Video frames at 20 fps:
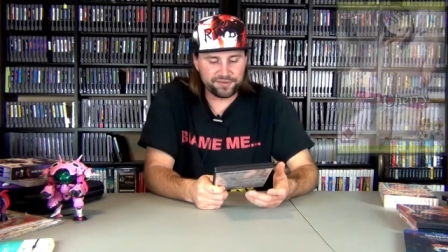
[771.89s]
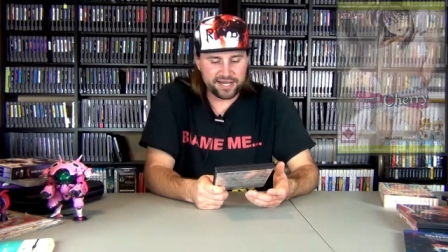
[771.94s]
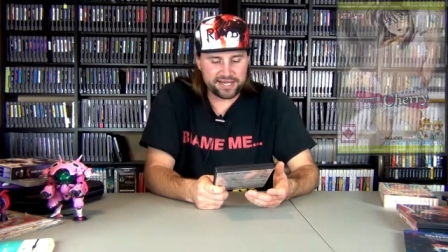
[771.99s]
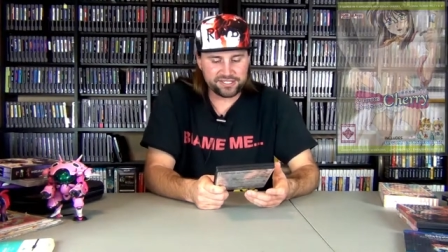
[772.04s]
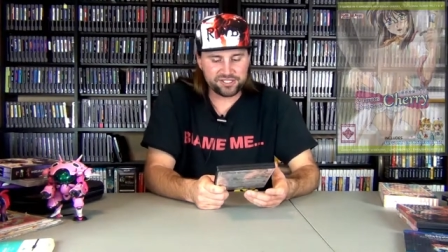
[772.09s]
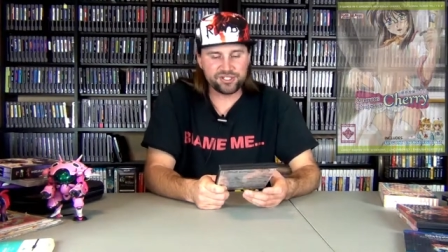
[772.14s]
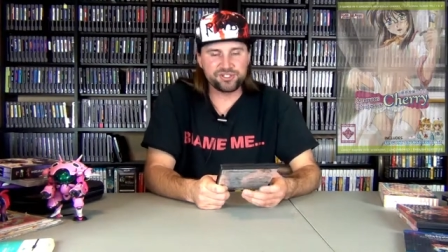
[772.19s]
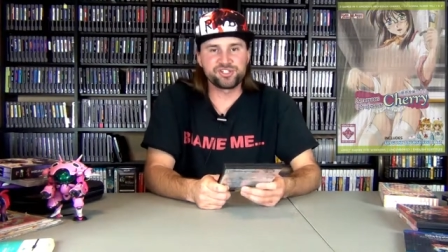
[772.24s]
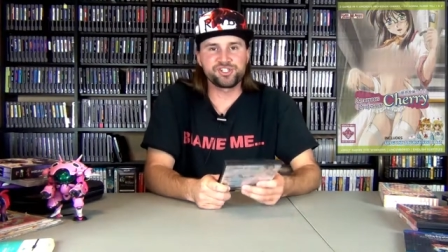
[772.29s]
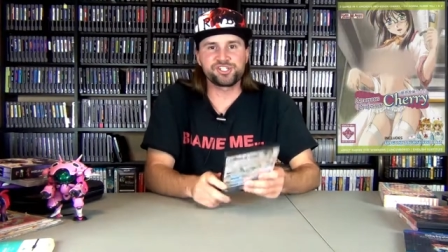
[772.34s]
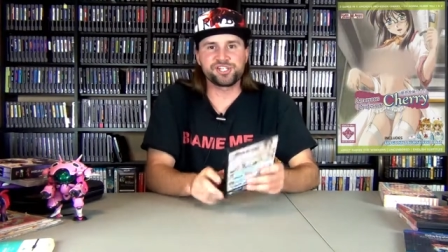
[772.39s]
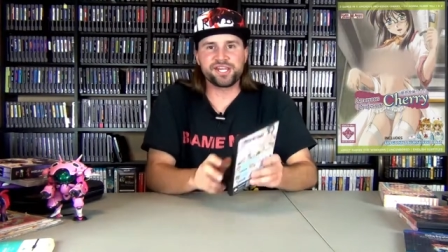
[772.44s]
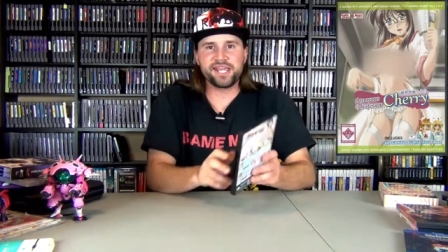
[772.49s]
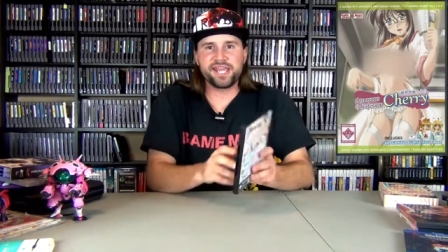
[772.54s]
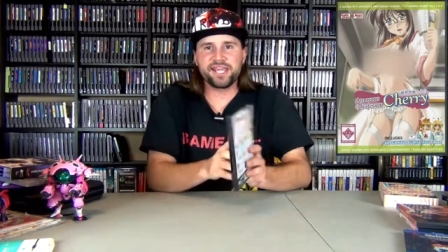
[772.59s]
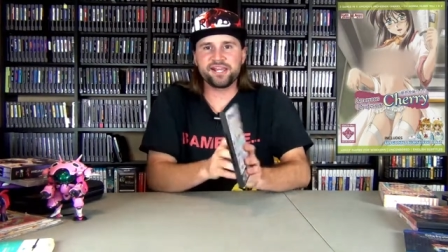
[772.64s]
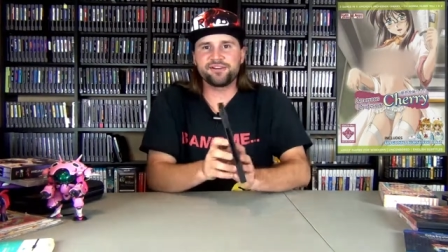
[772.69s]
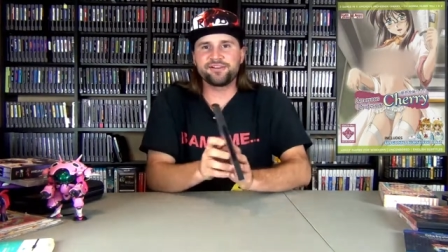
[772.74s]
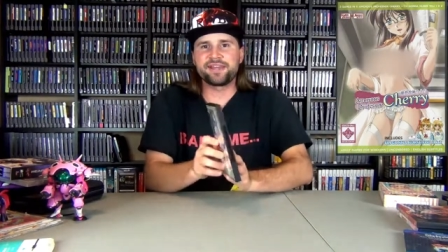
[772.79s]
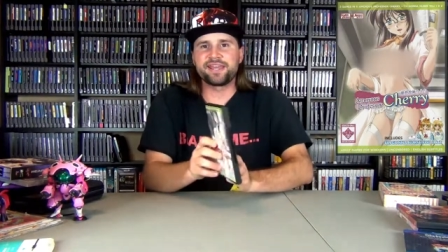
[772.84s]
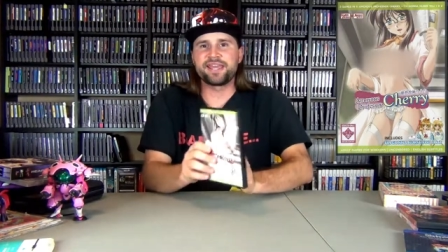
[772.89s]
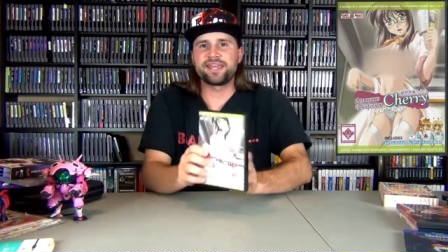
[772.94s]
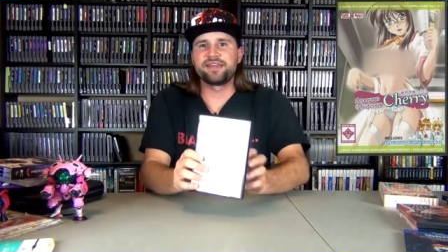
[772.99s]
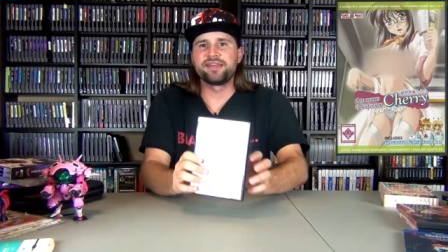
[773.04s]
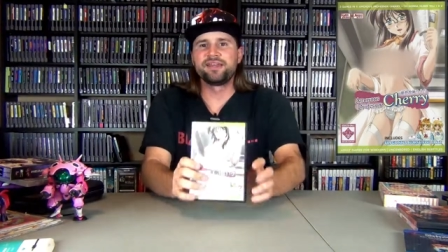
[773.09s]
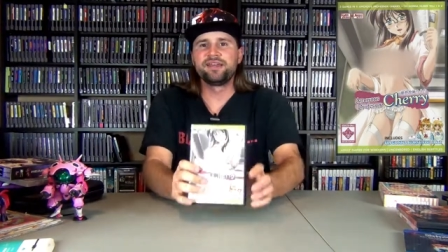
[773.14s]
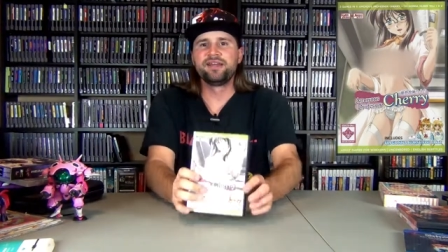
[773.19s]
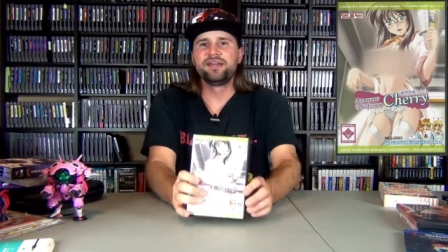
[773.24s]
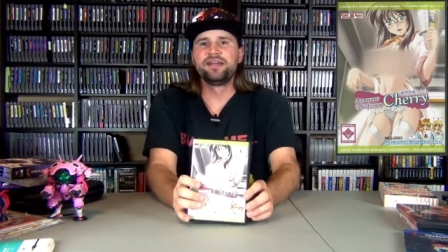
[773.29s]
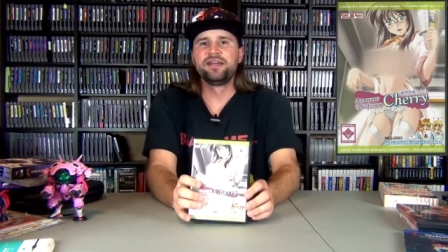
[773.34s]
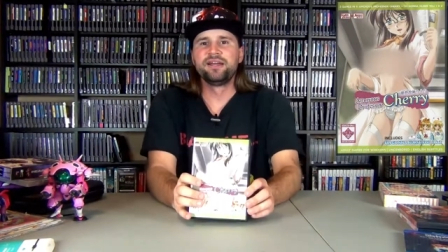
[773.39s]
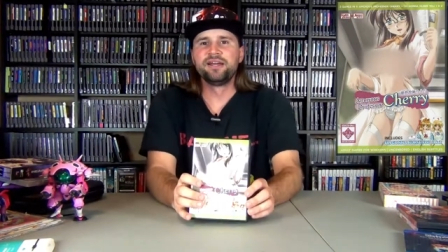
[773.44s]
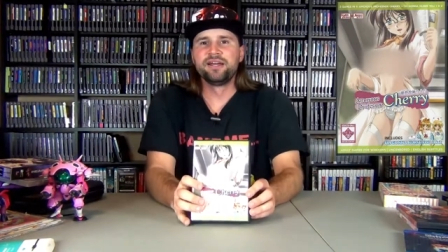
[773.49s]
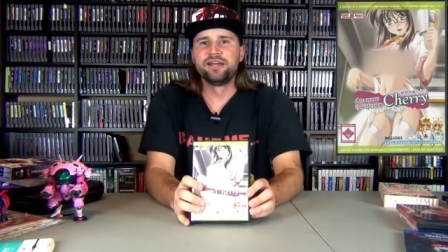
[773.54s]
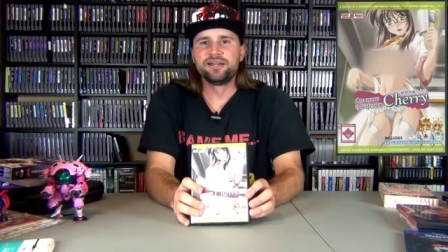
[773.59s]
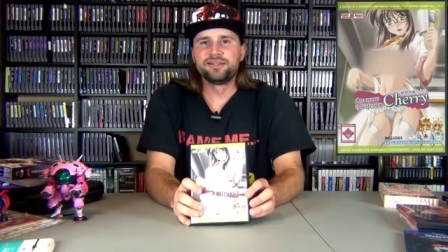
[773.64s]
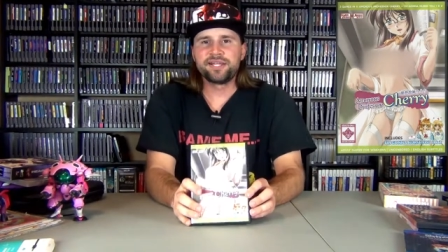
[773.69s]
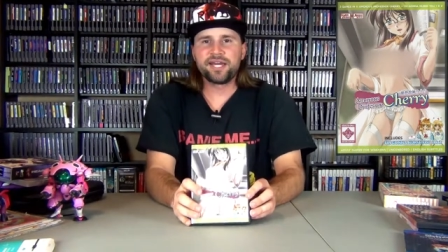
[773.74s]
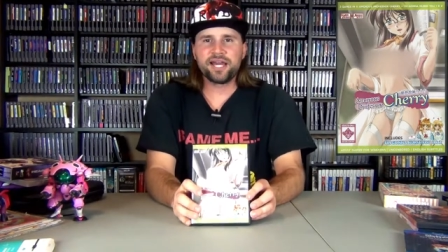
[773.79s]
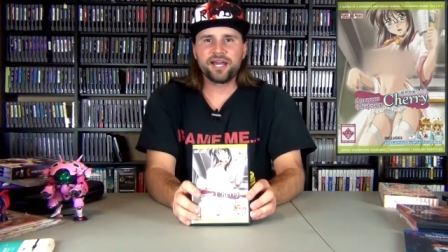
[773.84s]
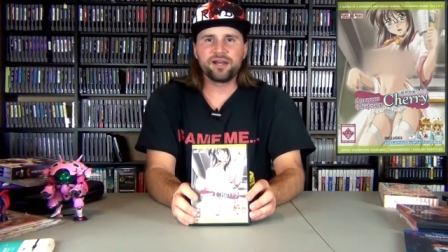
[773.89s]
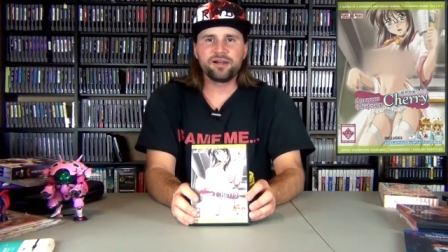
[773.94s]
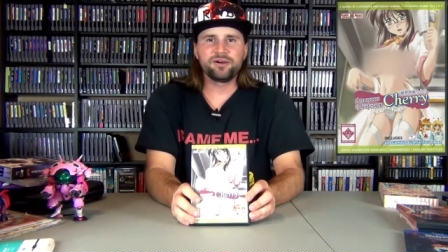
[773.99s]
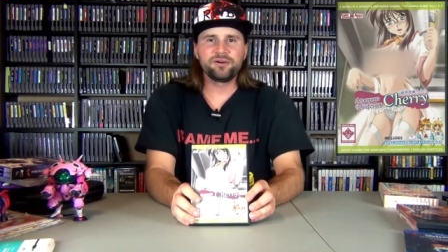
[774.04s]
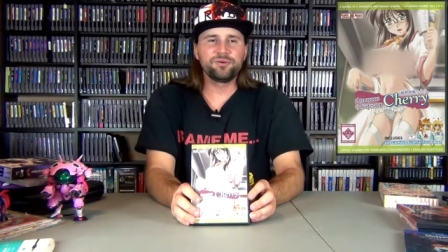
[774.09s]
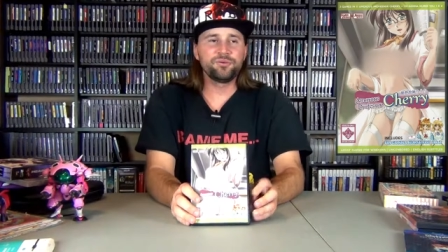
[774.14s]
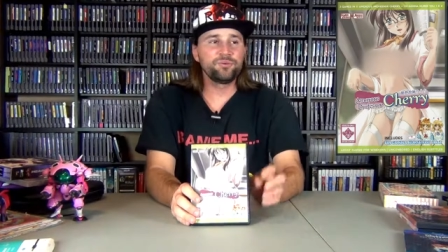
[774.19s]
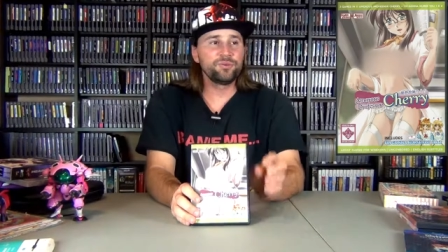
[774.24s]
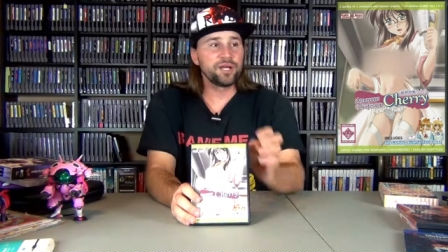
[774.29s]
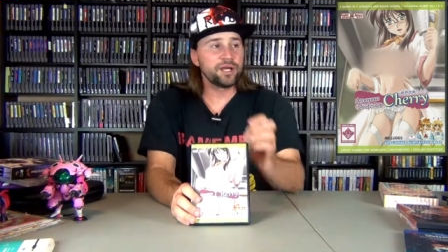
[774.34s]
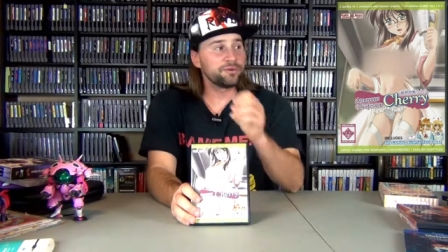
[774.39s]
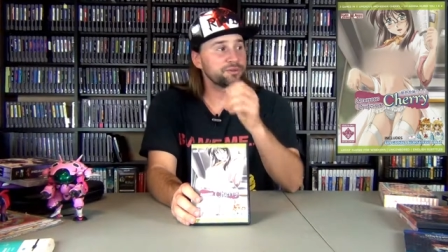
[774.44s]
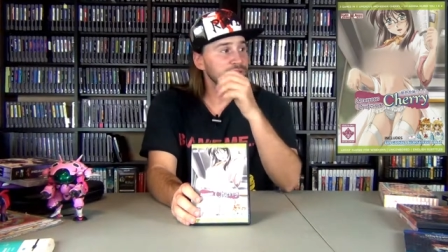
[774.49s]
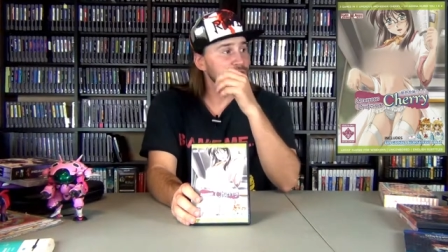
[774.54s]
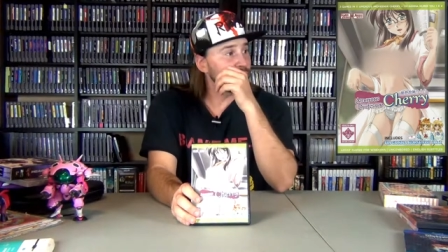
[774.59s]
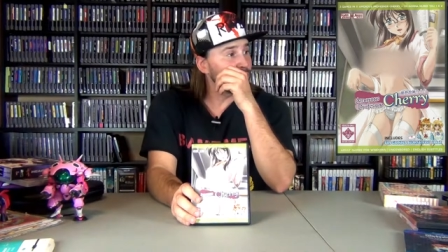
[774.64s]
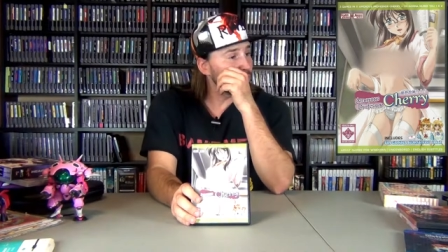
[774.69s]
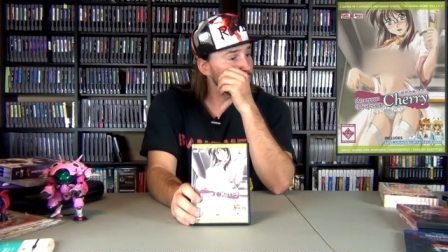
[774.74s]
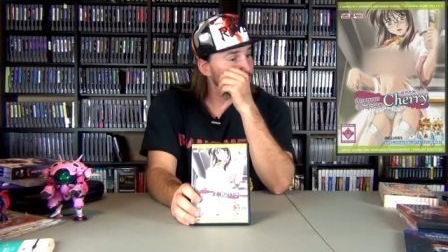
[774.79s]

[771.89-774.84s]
Professor Cherry. Now, when I was